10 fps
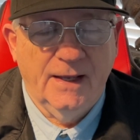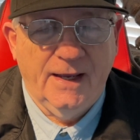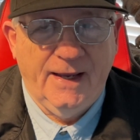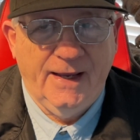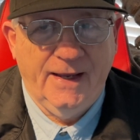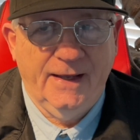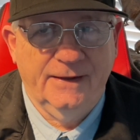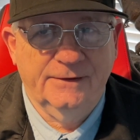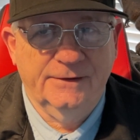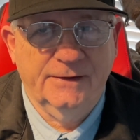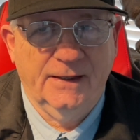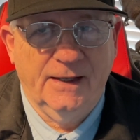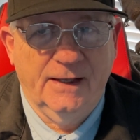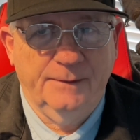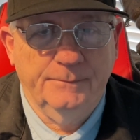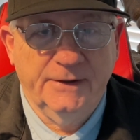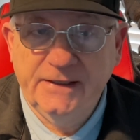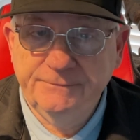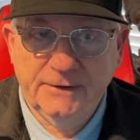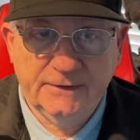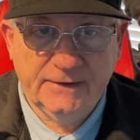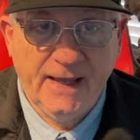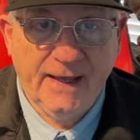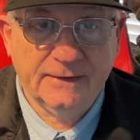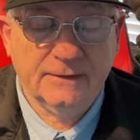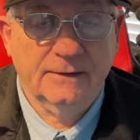And but even at that,